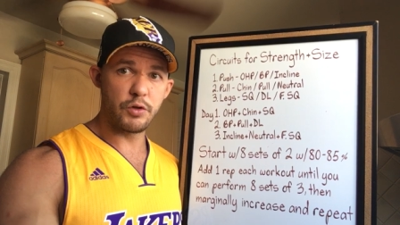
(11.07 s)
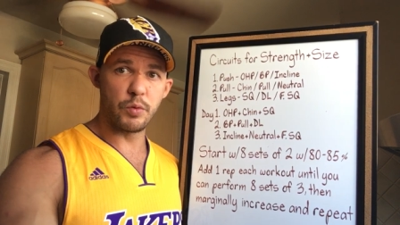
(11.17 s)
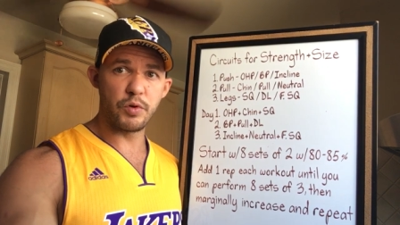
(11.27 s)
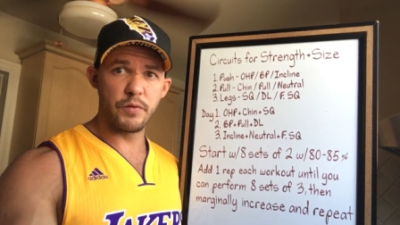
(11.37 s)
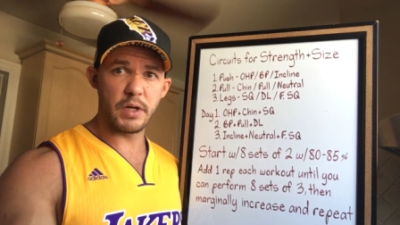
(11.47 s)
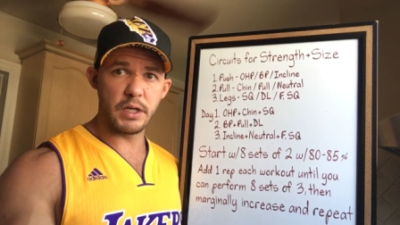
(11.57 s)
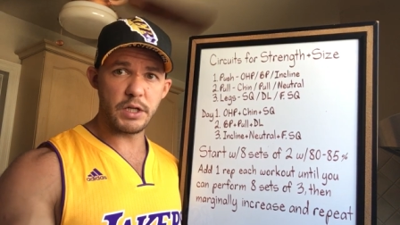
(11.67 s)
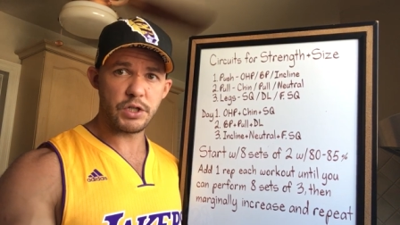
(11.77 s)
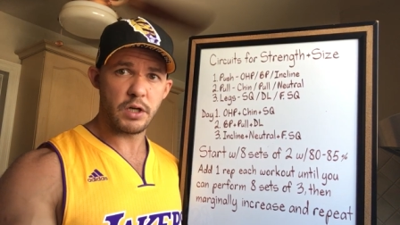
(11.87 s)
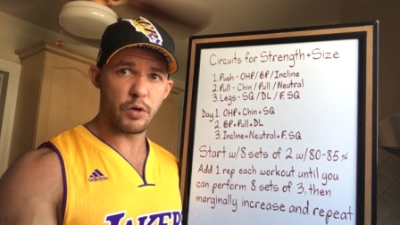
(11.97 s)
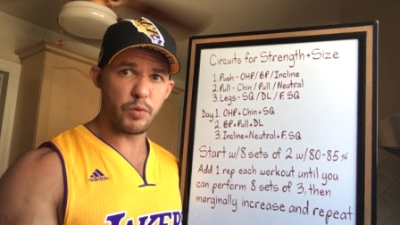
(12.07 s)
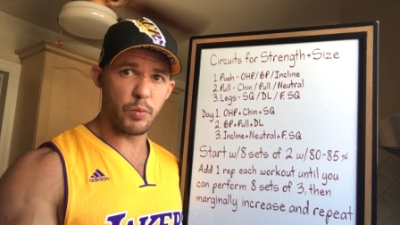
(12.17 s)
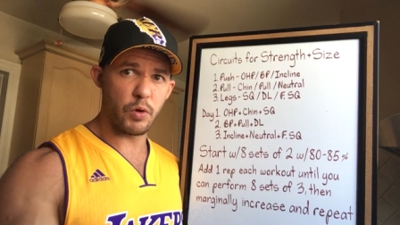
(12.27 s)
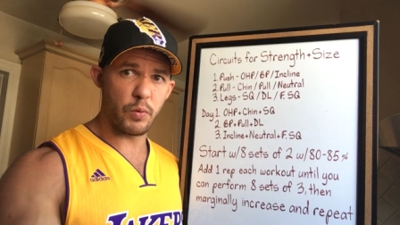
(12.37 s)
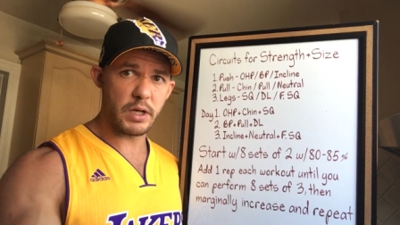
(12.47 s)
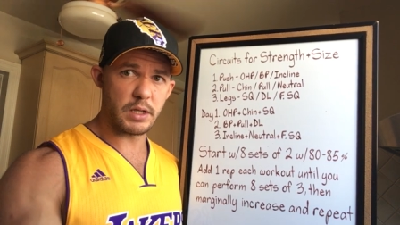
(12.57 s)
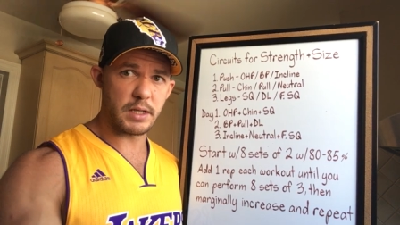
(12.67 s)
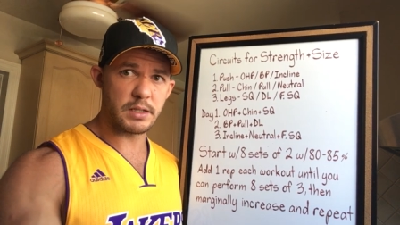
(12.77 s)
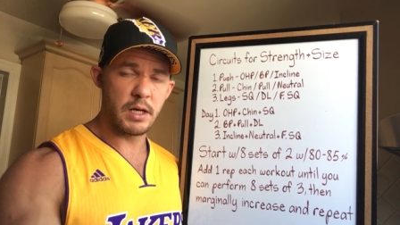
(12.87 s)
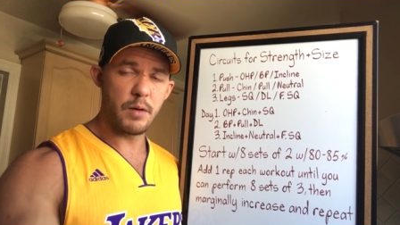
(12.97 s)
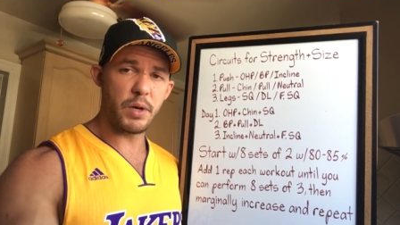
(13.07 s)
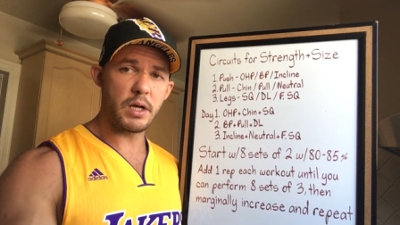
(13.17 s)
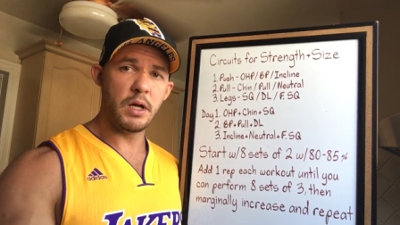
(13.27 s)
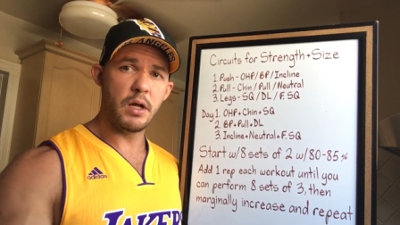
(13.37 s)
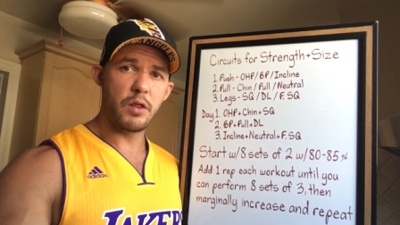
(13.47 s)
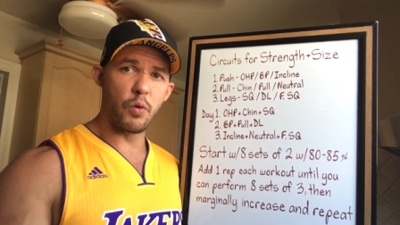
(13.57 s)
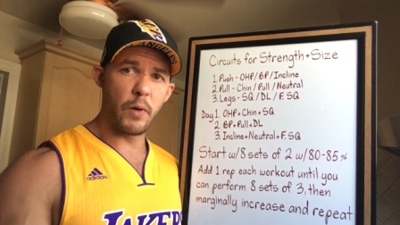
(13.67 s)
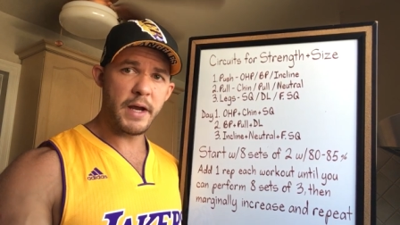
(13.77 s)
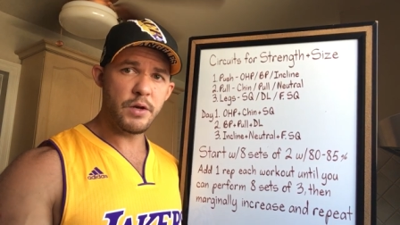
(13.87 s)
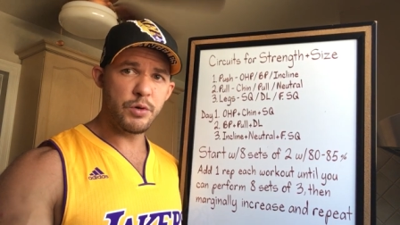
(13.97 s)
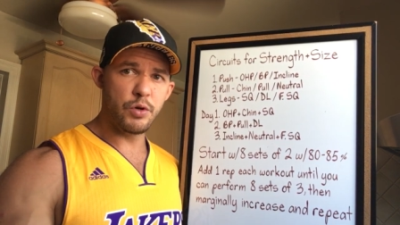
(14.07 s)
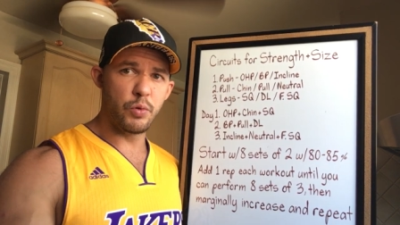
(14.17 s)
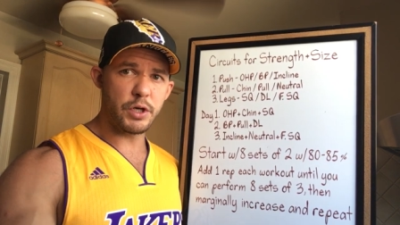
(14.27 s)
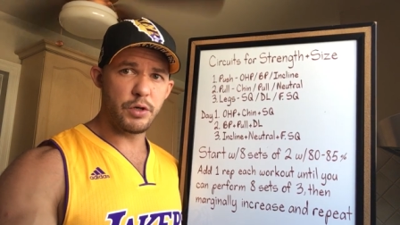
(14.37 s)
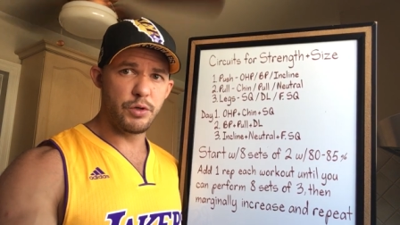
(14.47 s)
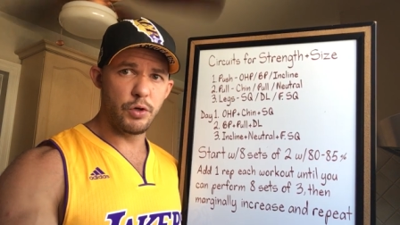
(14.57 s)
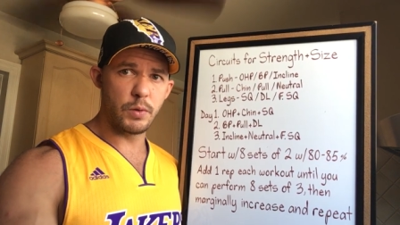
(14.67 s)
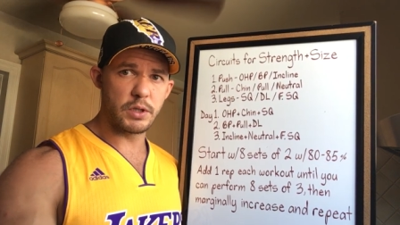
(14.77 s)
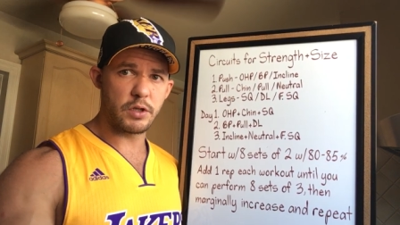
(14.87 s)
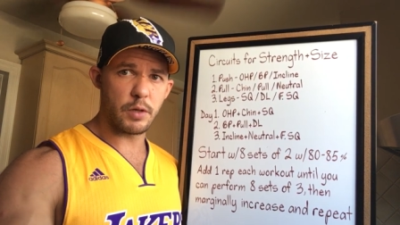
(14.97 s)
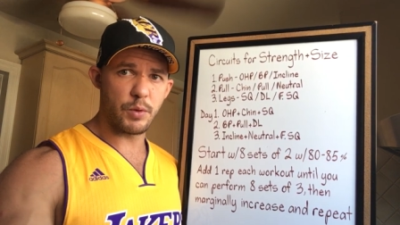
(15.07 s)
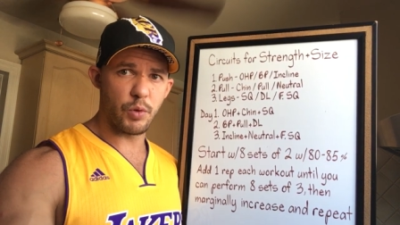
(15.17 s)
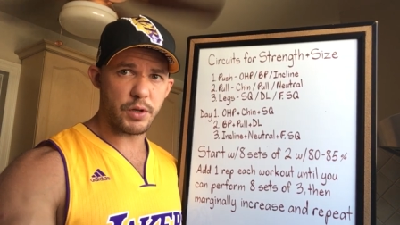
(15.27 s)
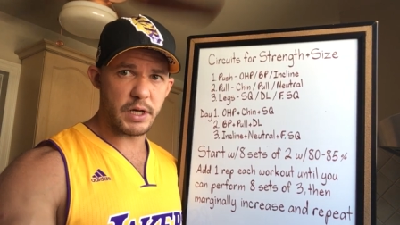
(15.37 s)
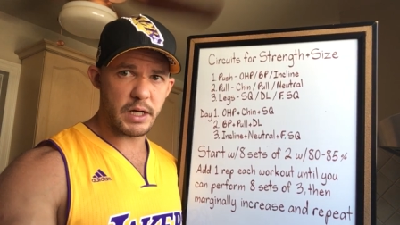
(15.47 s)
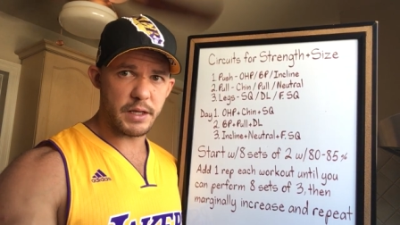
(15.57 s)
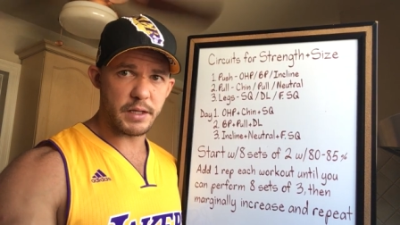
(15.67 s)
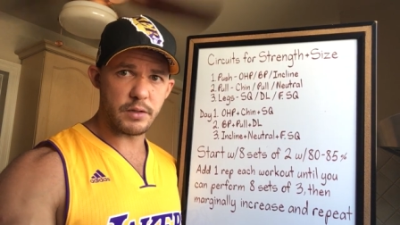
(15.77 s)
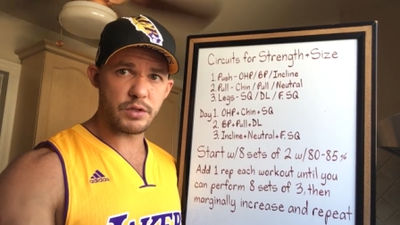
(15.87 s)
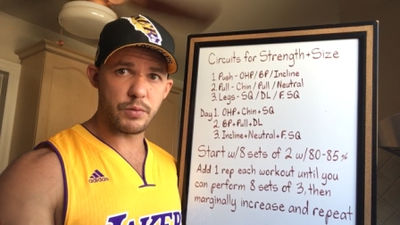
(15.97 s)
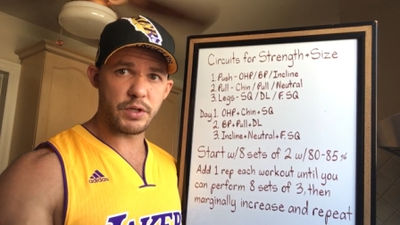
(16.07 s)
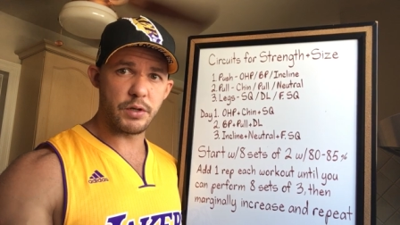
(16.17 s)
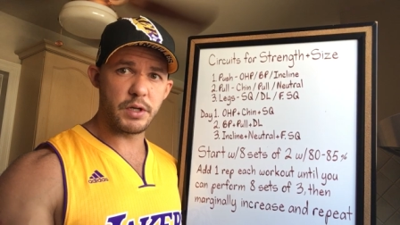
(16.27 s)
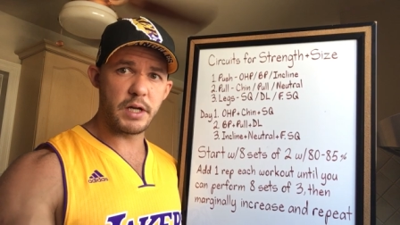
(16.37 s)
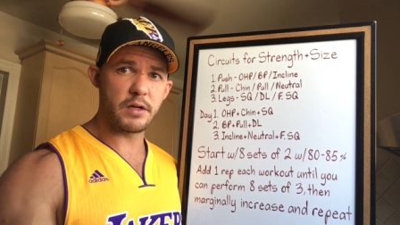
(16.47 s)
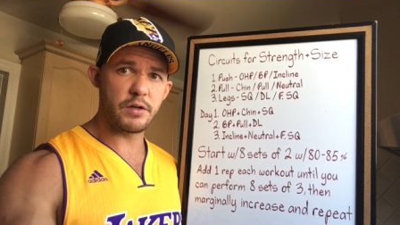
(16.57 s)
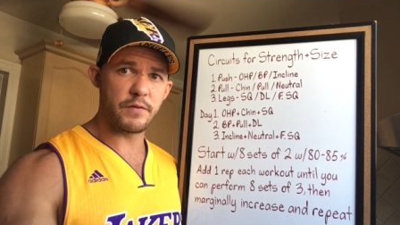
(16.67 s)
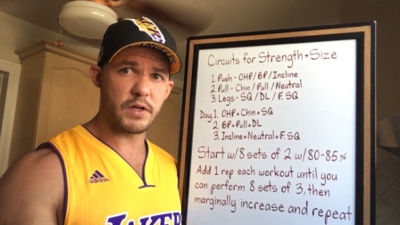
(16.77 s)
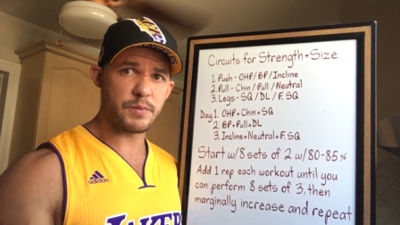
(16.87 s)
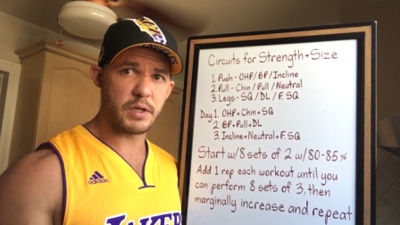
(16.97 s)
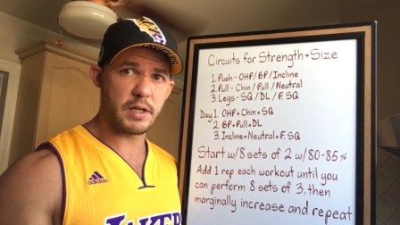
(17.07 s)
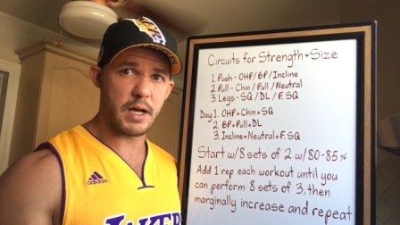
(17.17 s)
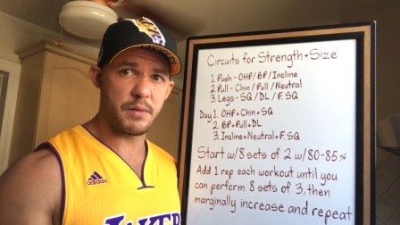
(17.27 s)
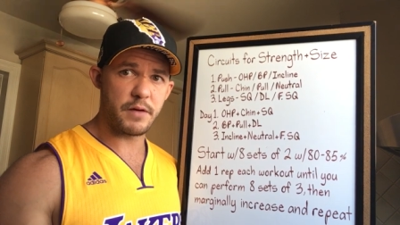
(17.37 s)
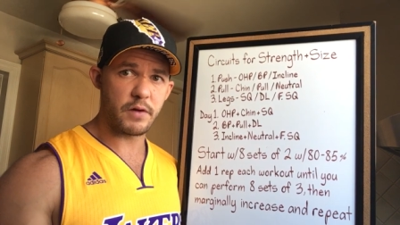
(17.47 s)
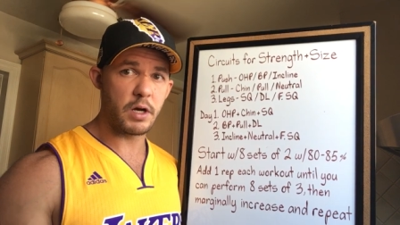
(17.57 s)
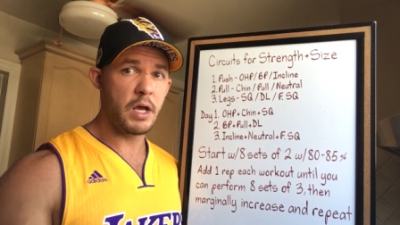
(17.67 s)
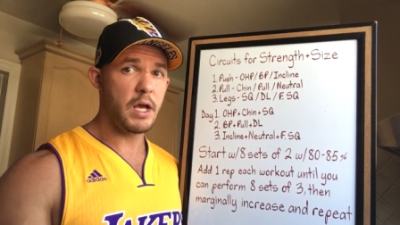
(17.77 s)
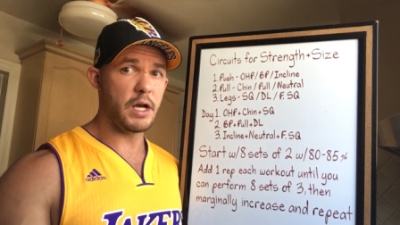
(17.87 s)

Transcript: to improve conditioning or promote weight loss, but the way you do what you do will determine more than anything else the return you get on your investment of time and effort.